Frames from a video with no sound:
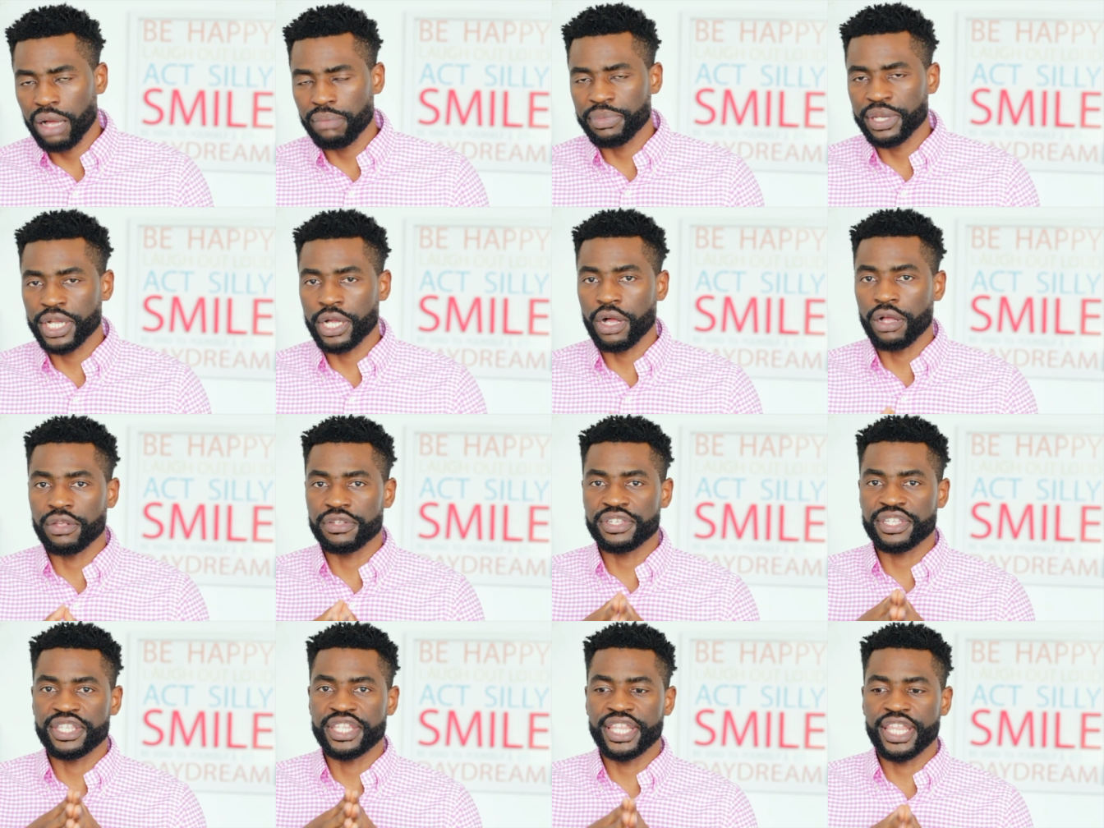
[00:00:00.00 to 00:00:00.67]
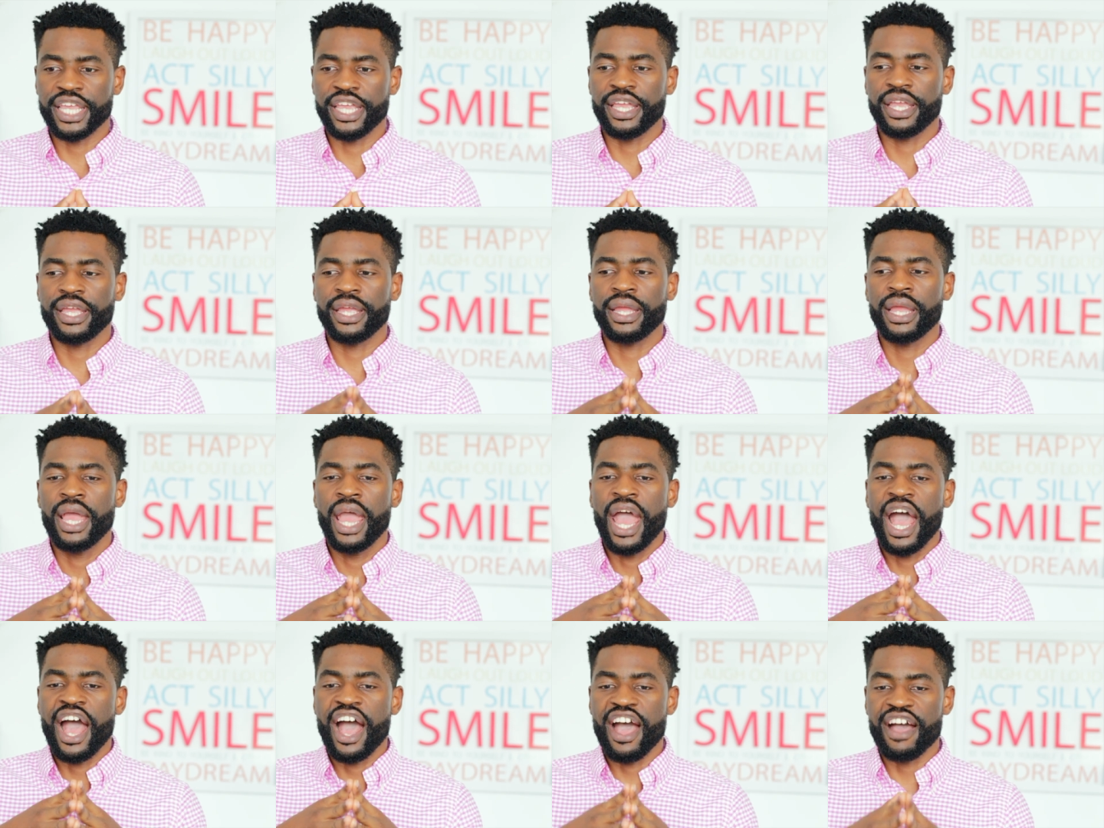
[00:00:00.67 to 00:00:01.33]
because they
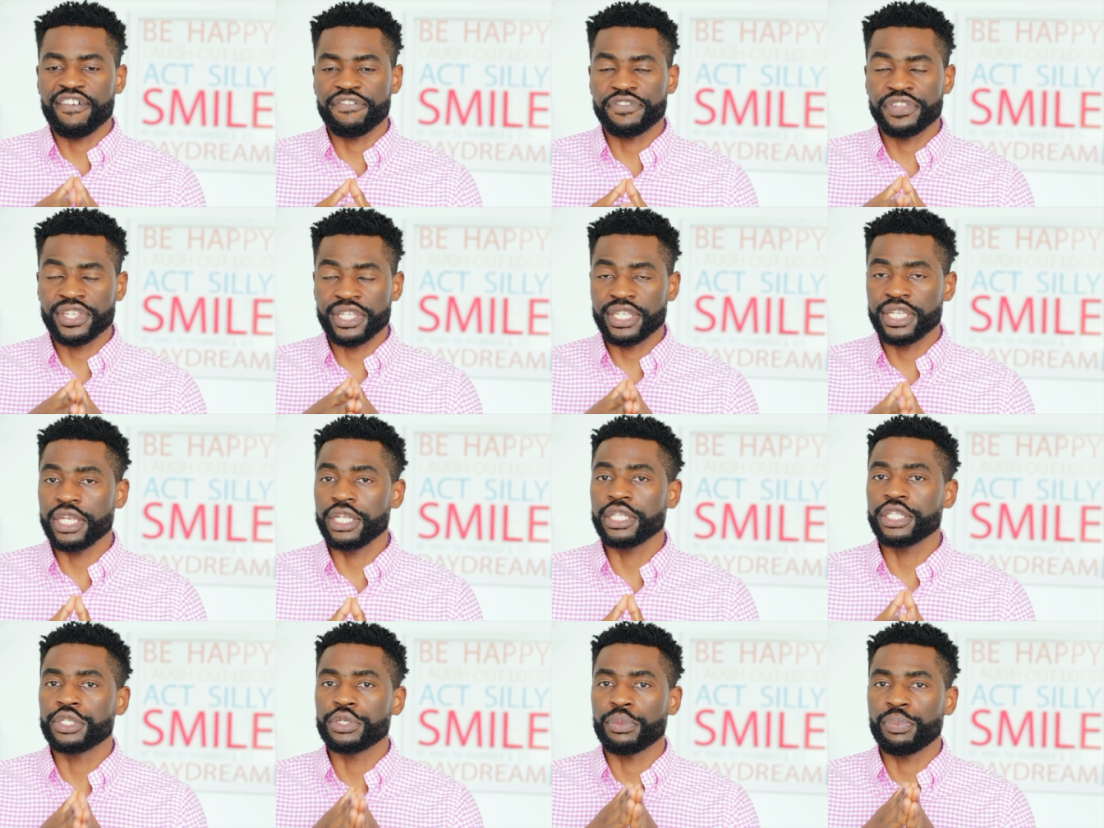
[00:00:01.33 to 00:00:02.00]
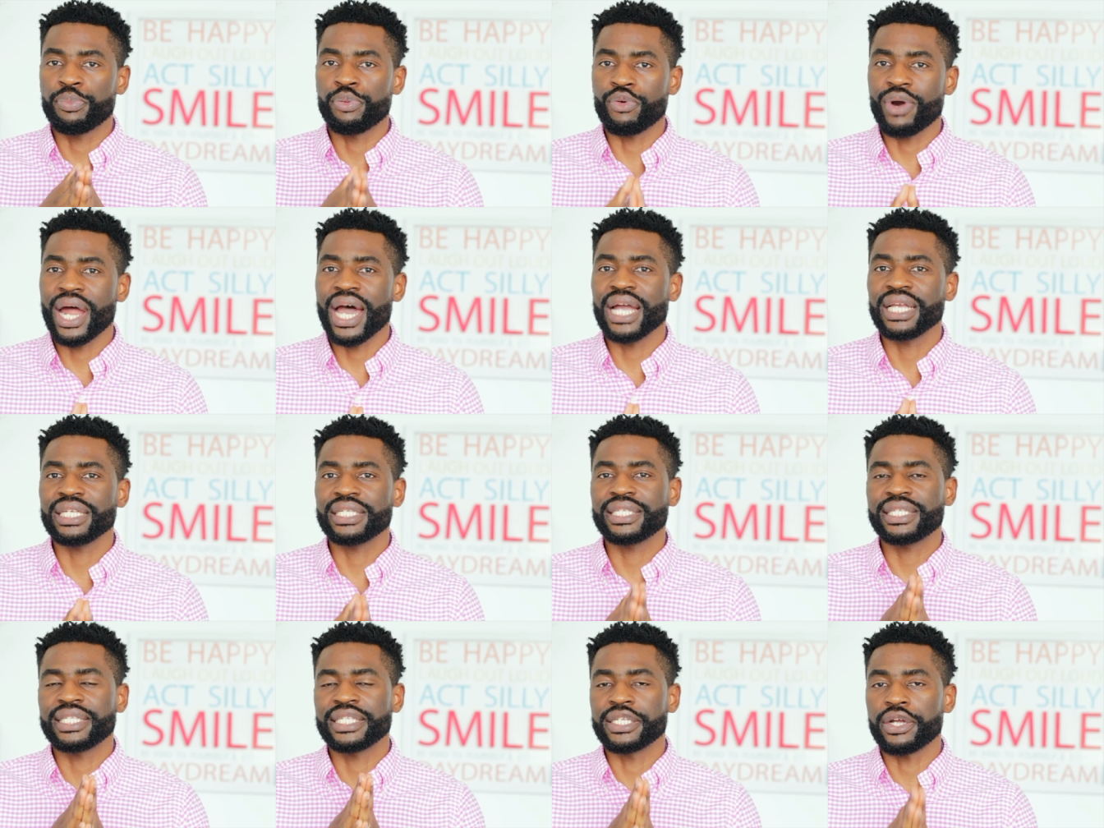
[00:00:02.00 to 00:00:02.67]
have seen the
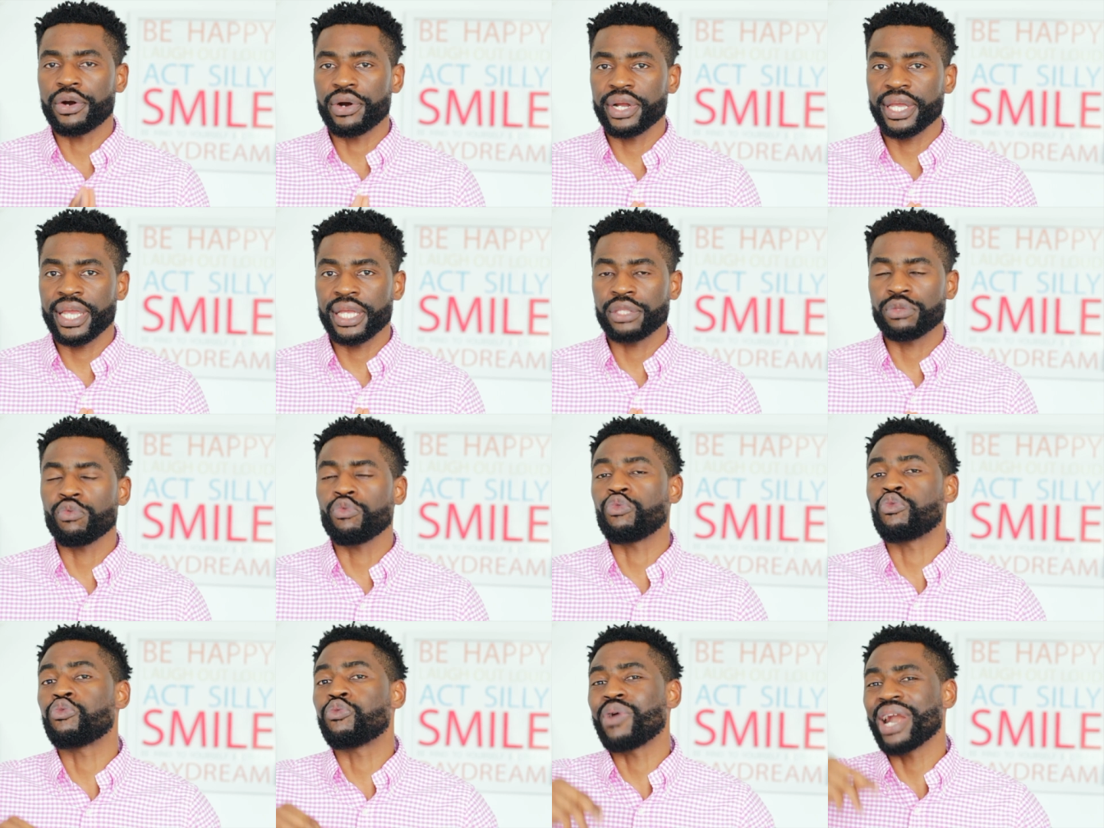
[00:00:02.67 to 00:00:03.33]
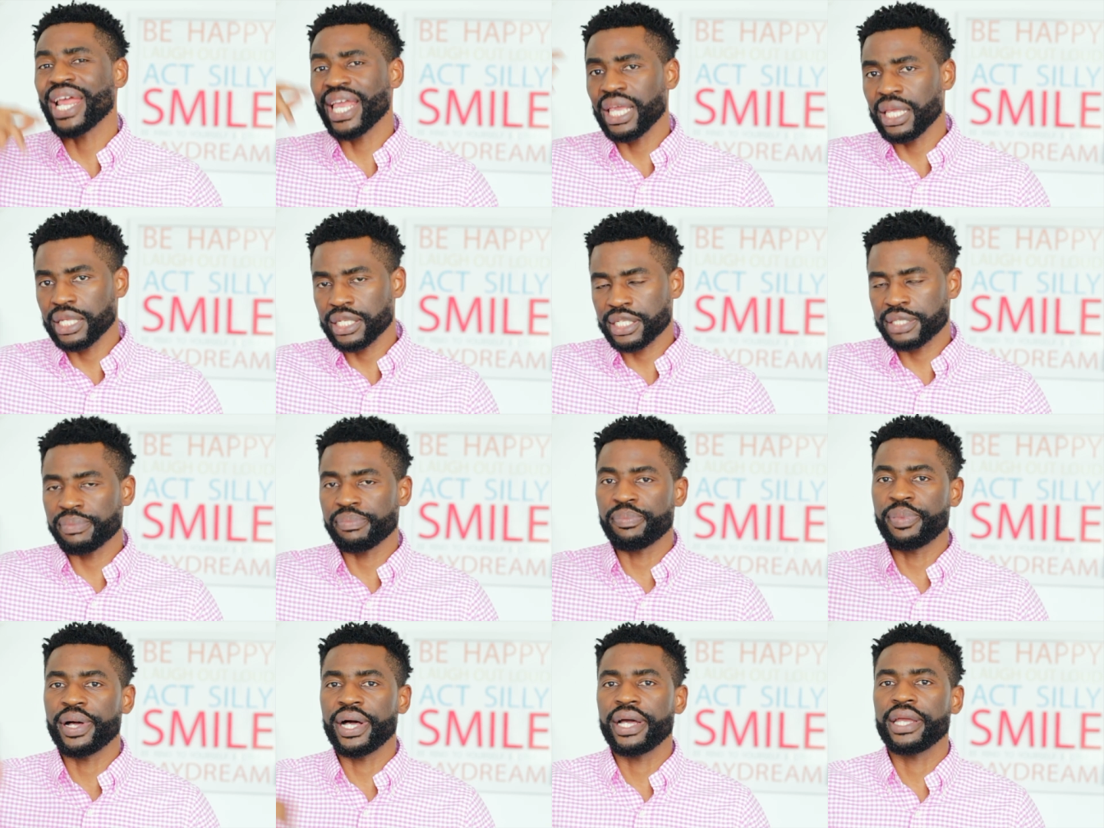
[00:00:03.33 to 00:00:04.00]
price target raised
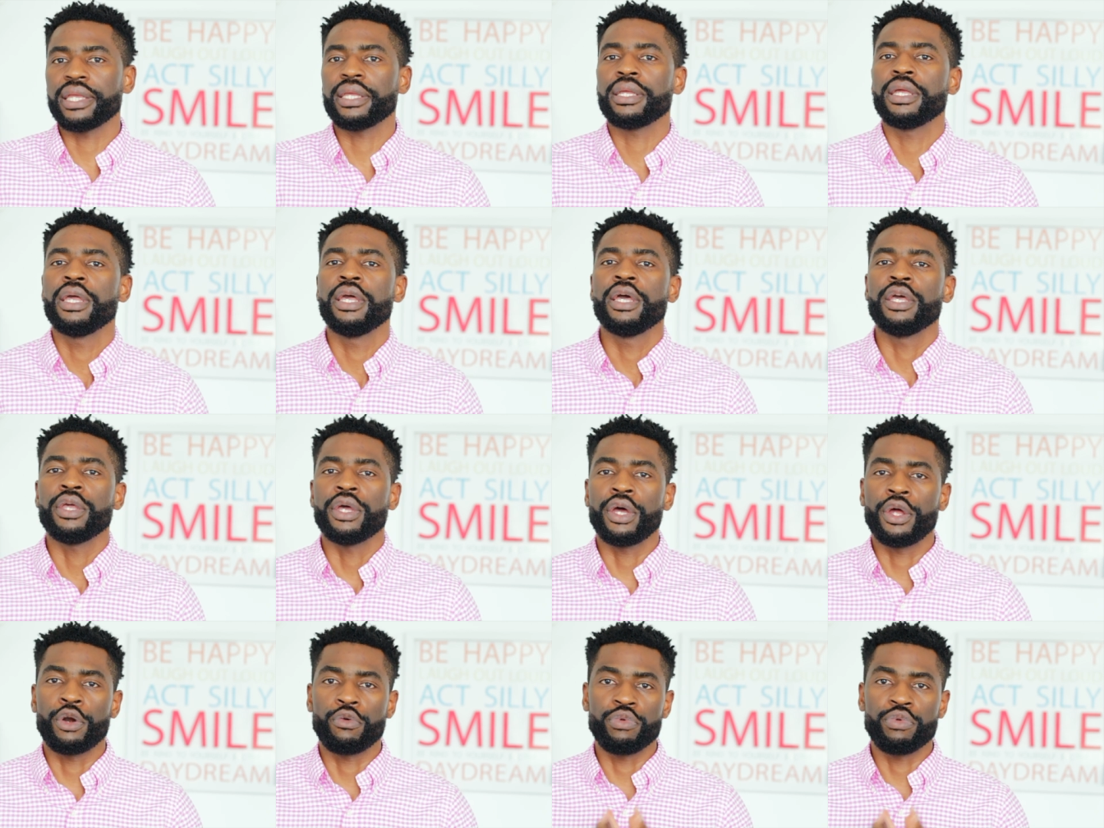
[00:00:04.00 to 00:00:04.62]
by uh,